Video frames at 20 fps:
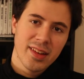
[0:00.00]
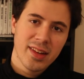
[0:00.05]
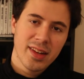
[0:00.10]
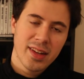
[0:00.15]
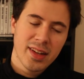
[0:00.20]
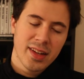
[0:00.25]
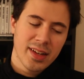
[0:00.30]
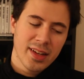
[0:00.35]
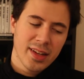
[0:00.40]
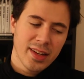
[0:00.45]

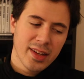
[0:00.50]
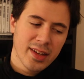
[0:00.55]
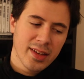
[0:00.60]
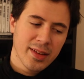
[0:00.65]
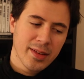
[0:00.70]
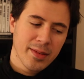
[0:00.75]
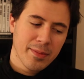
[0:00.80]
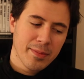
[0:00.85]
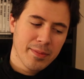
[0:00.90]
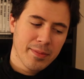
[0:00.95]

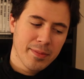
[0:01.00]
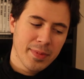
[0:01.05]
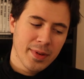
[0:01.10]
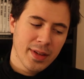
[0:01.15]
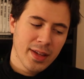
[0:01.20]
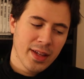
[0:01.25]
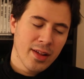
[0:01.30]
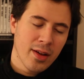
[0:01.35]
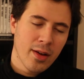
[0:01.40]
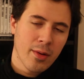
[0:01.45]

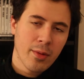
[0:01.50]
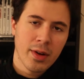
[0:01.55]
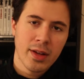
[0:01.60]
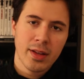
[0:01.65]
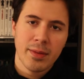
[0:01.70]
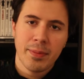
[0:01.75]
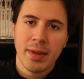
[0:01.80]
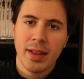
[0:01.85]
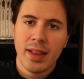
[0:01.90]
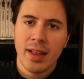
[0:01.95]
But I
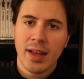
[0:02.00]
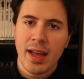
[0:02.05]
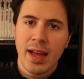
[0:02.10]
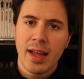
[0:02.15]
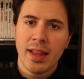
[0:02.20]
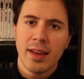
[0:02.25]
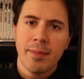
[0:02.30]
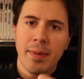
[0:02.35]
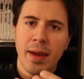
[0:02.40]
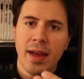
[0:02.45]
want it to be the
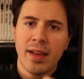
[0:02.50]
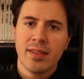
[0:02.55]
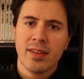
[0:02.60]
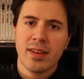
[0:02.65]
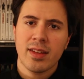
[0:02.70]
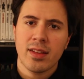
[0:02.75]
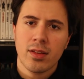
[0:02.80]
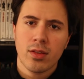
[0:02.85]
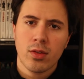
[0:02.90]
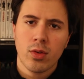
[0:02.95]
kind of the
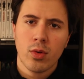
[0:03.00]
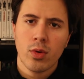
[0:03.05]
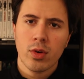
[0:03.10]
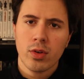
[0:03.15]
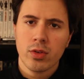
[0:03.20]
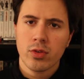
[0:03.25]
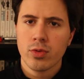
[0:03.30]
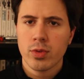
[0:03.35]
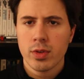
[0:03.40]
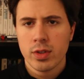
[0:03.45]
passing of the
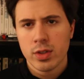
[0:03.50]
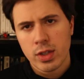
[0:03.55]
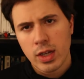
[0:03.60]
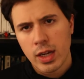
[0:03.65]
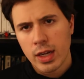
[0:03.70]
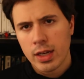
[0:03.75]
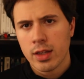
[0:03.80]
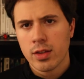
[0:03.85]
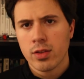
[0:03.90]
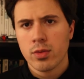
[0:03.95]
torch, which
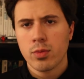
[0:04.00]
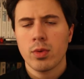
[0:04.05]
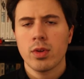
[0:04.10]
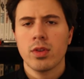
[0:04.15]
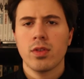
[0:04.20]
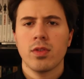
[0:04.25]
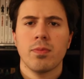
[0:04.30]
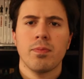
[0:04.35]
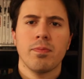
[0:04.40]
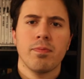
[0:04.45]
kind of is
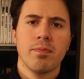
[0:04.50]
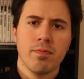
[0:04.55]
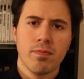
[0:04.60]
what's